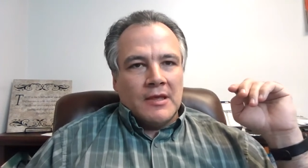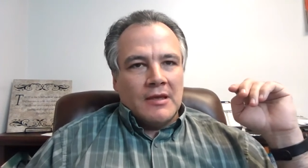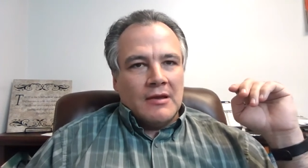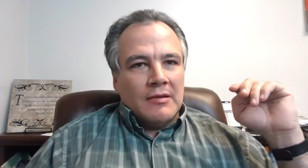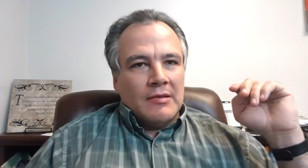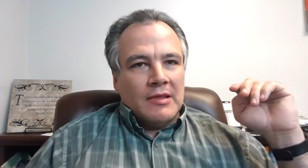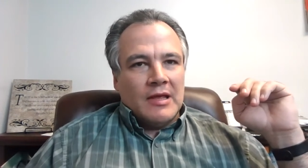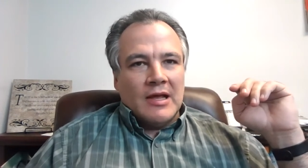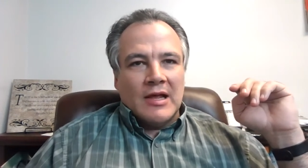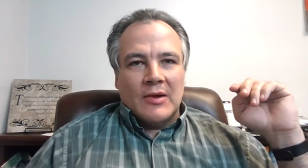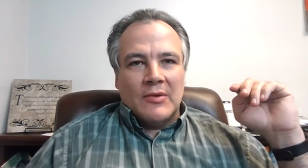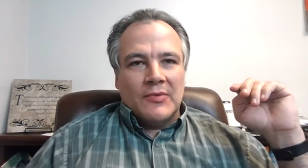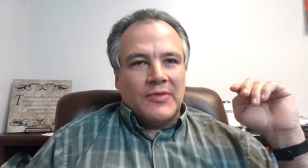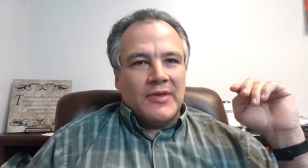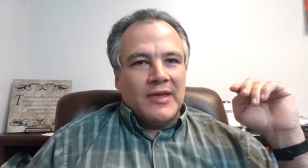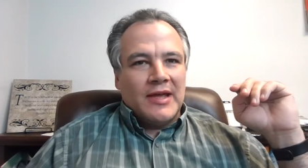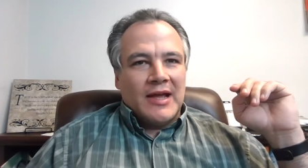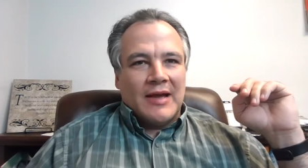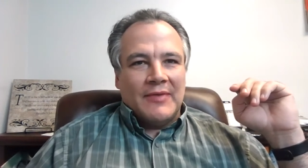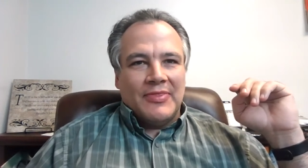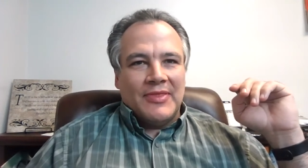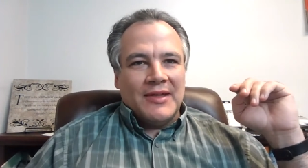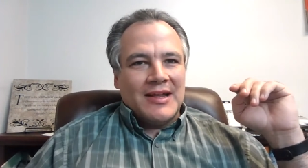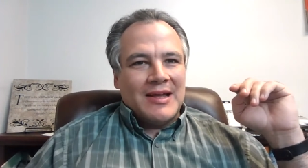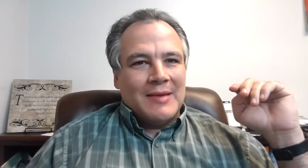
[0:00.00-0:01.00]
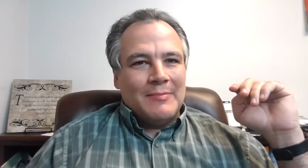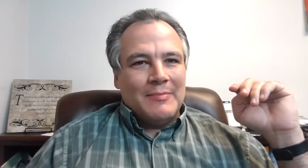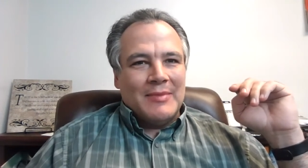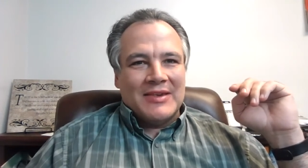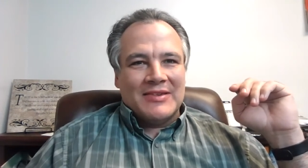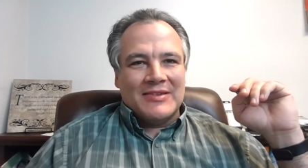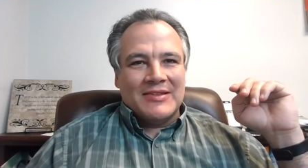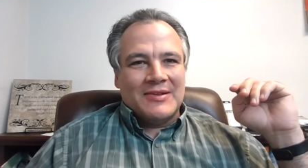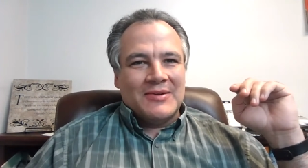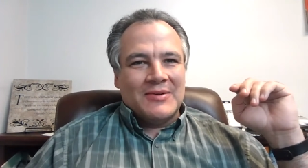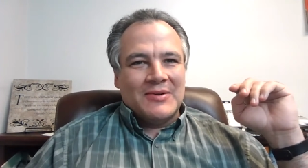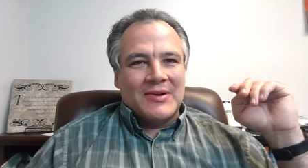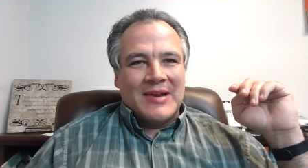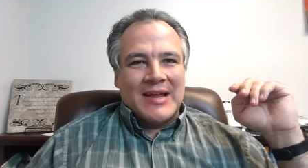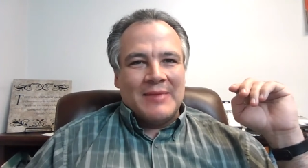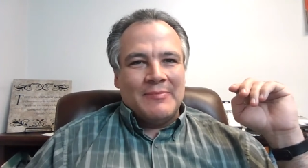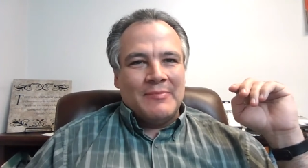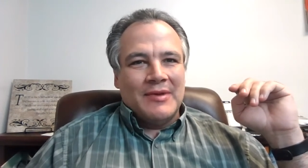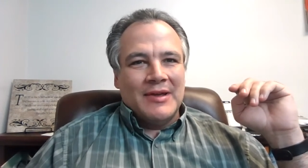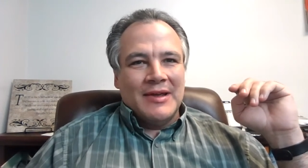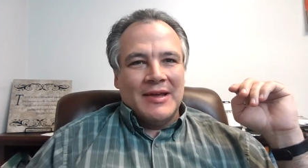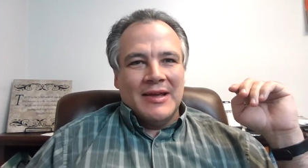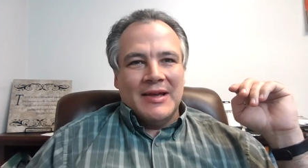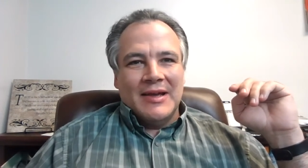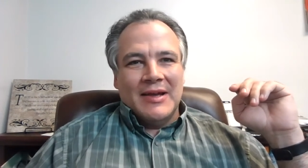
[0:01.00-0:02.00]
I don't think I'm messing her name
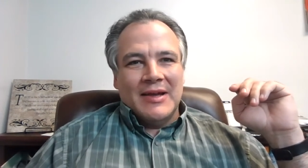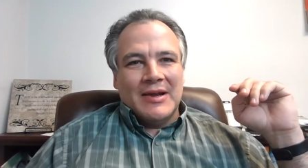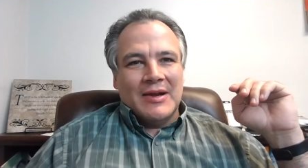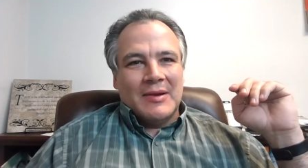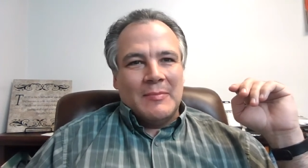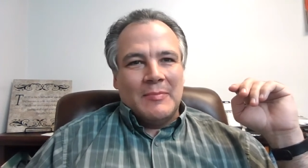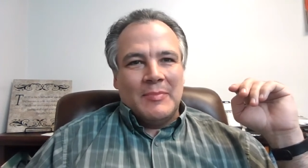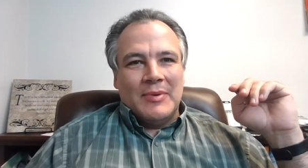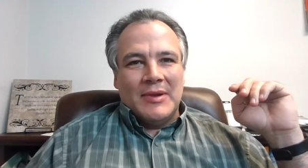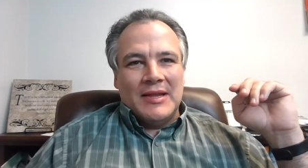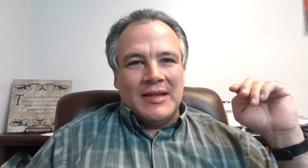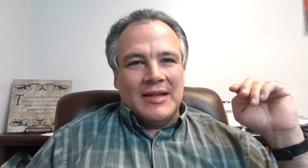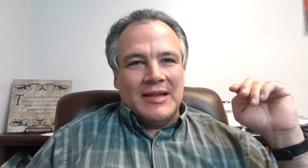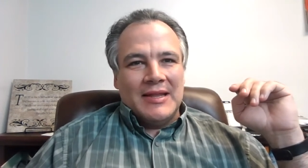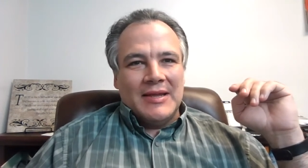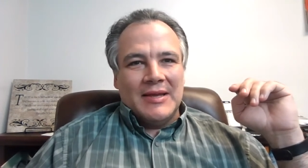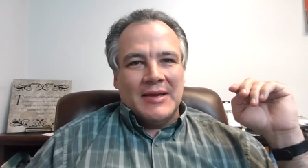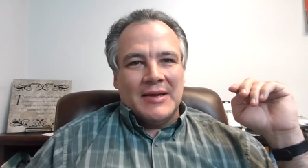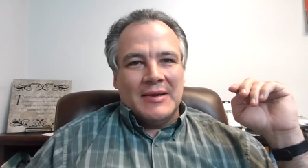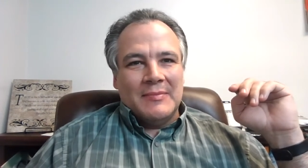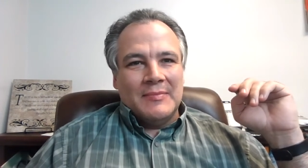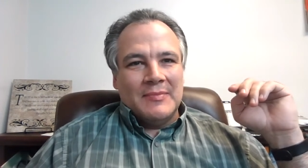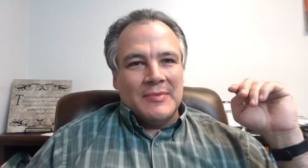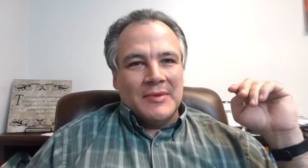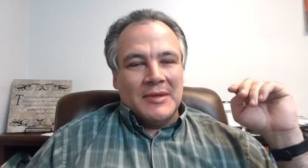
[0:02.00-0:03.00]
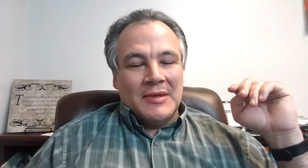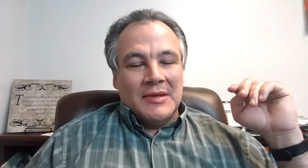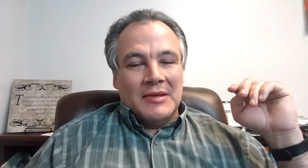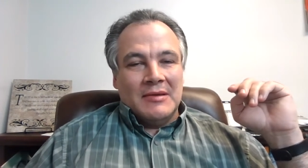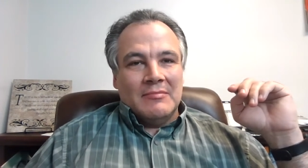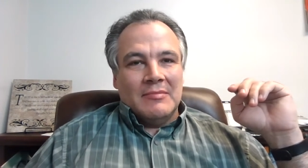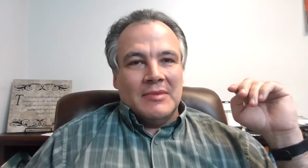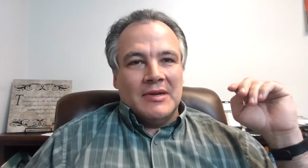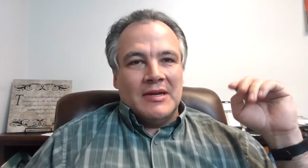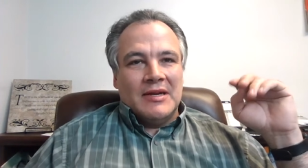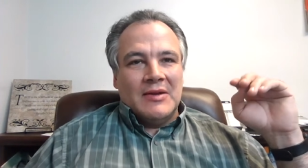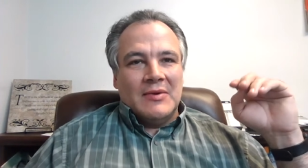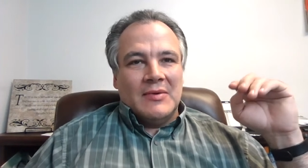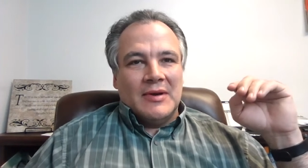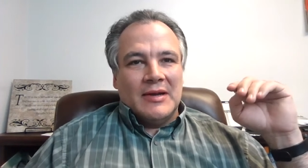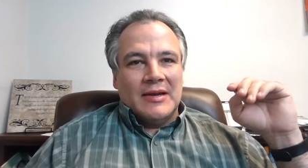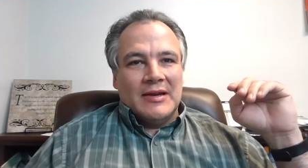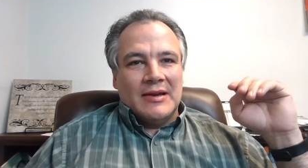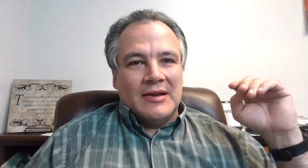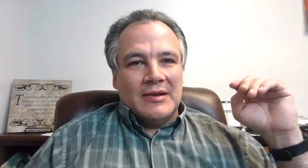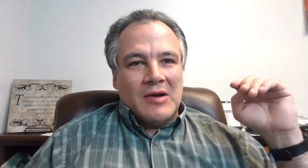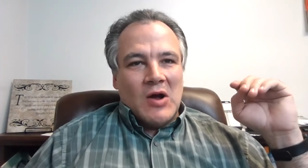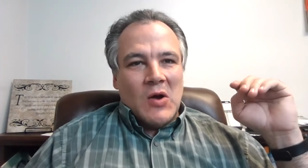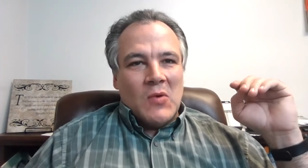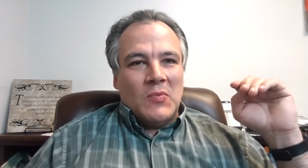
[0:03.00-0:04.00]
completely up. But anyway,
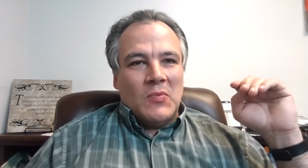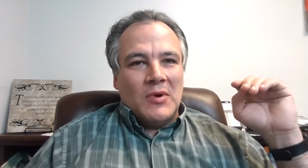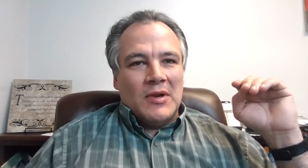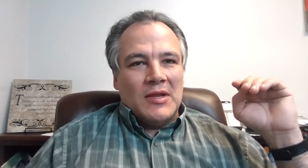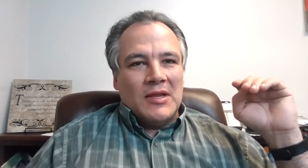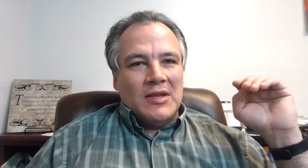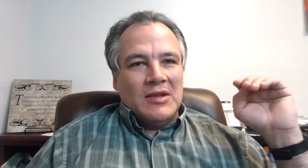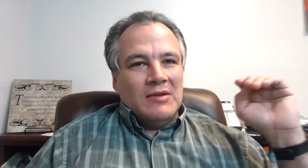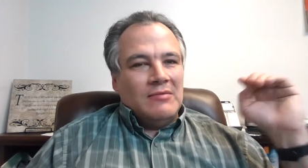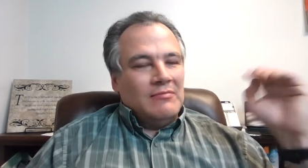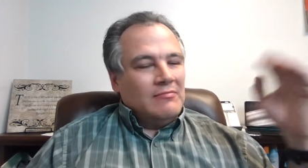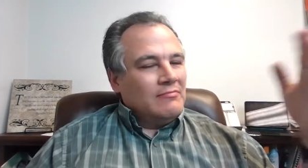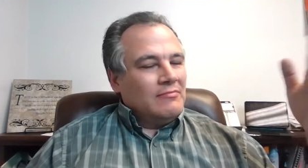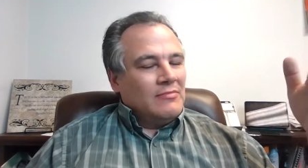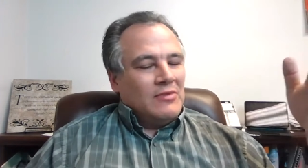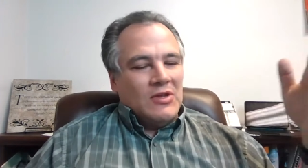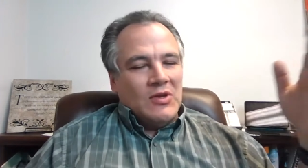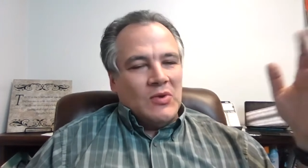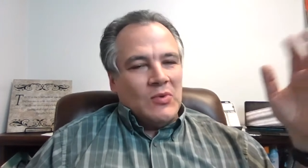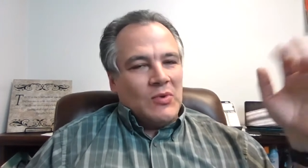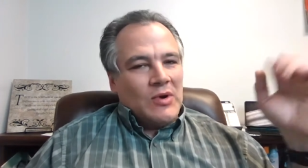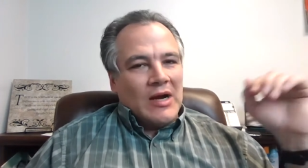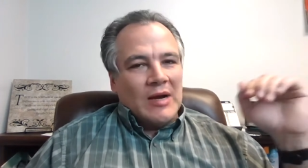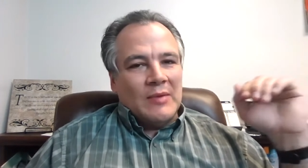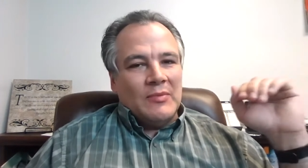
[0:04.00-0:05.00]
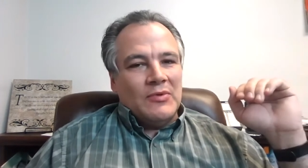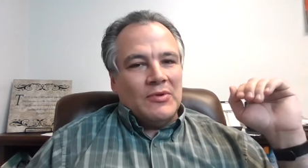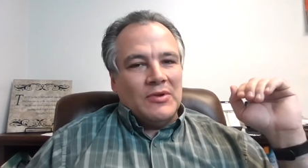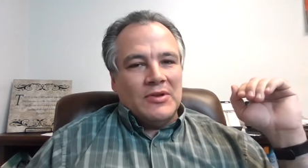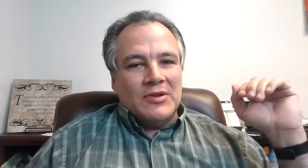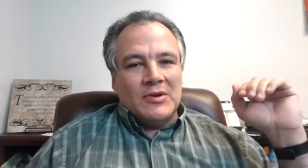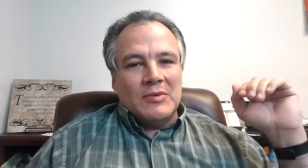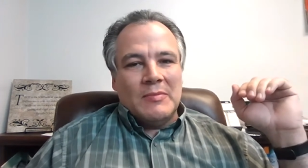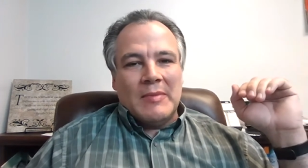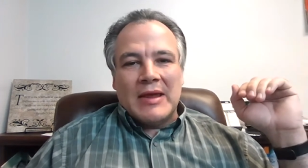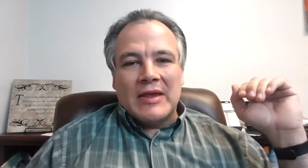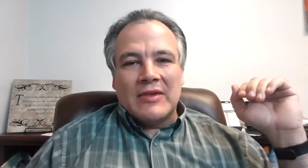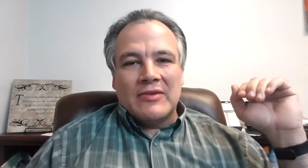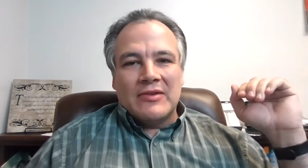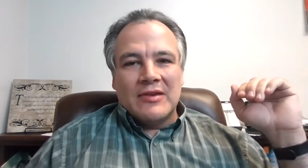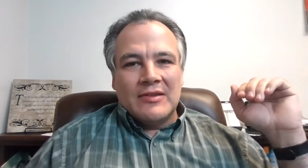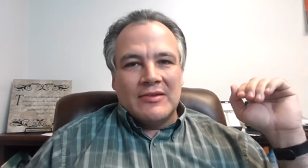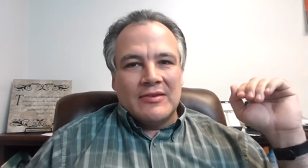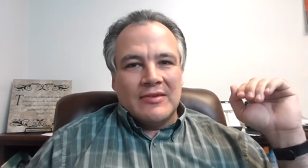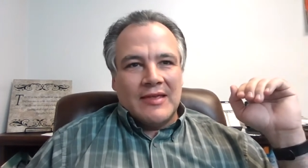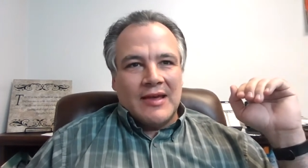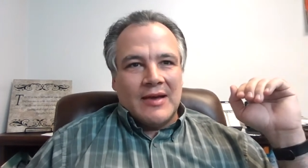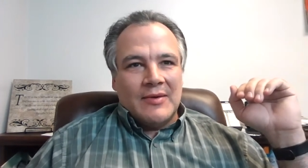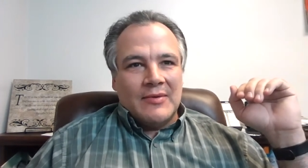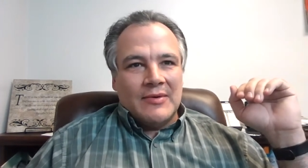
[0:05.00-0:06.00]
hopefully you were able to make sense
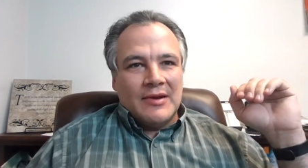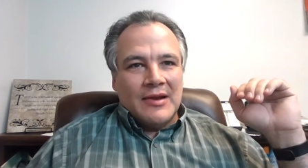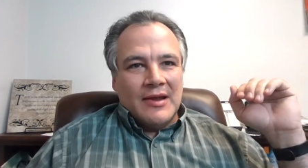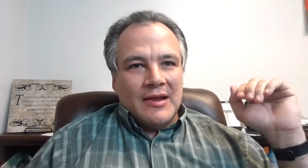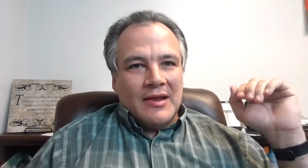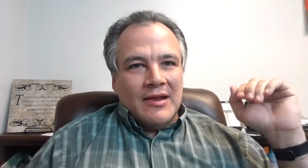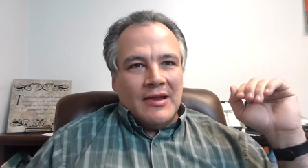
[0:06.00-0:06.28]
of that one.